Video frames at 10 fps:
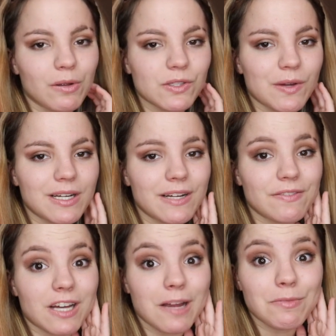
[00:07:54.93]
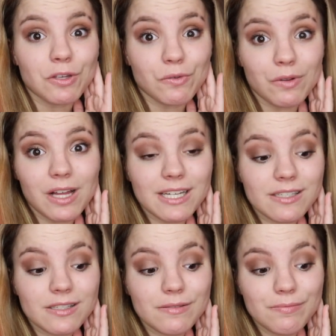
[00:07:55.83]
but also I didn't have time to
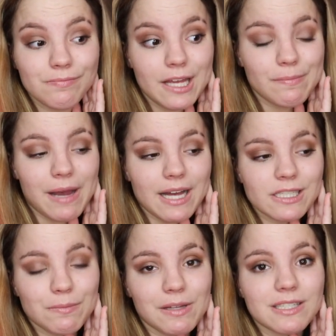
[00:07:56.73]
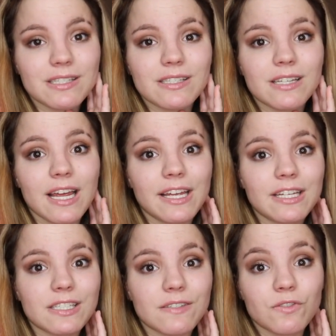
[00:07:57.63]
utilize it past a place to stay
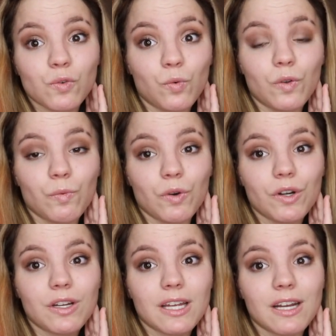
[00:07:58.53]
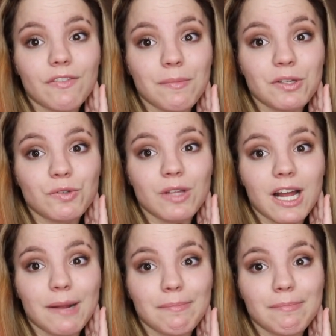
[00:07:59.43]
because of school and work, and if I'm gonna do that, I